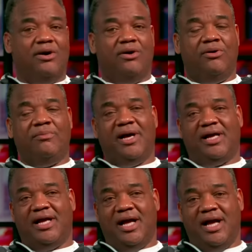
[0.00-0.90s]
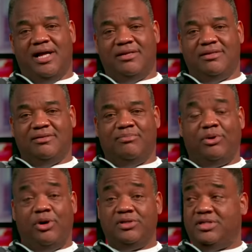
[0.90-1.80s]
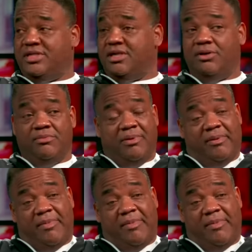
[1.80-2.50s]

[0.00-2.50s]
Oh my God, Paul Shadell,